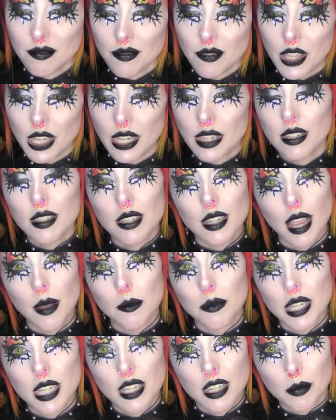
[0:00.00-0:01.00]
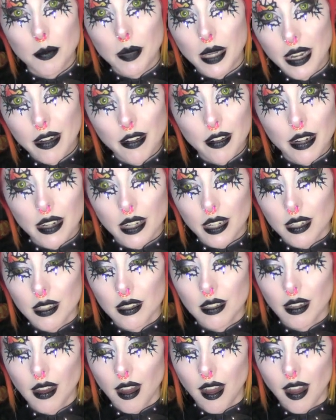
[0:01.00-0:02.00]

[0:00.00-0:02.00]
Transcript: Things kept disappearing.